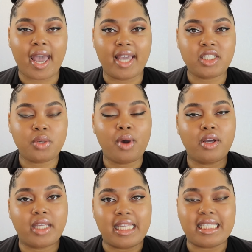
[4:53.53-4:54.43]
As you
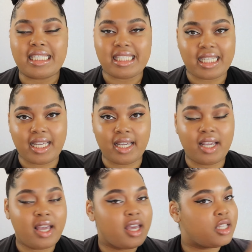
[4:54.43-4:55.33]
all can
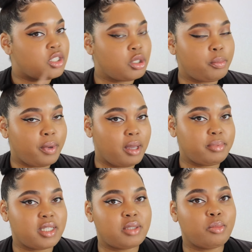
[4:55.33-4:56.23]
see, Two
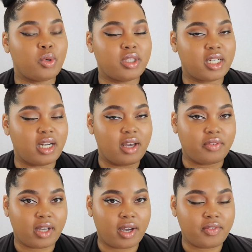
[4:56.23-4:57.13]
pumps is more than
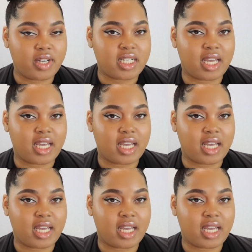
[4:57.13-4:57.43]
enough coverage.